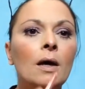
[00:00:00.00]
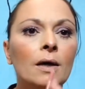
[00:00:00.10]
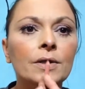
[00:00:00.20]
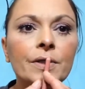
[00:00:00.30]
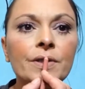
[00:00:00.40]

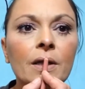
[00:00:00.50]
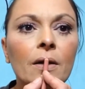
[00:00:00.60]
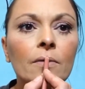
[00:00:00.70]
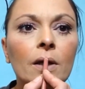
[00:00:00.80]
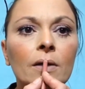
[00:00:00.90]
and just
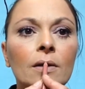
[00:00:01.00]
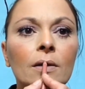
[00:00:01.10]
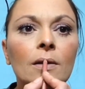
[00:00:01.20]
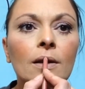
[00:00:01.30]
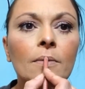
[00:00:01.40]
outline the
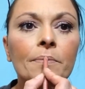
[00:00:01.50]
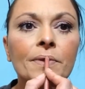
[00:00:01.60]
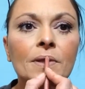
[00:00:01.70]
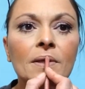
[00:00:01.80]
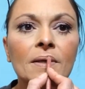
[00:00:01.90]

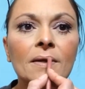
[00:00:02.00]
lips.